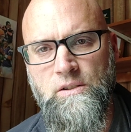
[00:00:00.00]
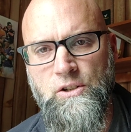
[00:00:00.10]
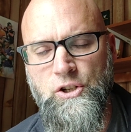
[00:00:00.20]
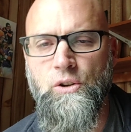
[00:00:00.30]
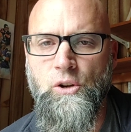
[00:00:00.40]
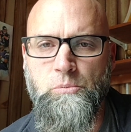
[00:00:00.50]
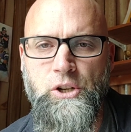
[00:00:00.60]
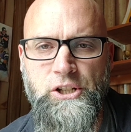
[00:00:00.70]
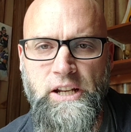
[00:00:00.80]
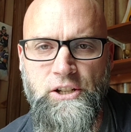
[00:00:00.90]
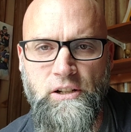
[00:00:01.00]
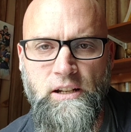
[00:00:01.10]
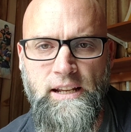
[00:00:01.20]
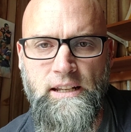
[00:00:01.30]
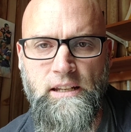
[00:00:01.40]
to show your appreciation
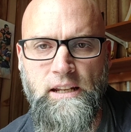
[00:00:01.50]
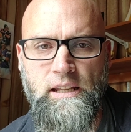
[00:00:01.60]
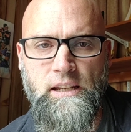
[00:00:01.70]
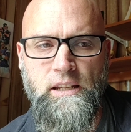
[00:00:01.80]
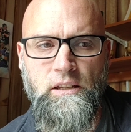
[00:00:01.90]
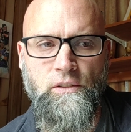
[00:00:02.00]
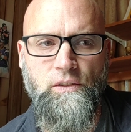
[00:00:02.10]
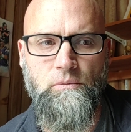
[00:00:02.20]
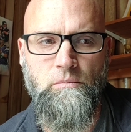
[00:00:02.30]
and it is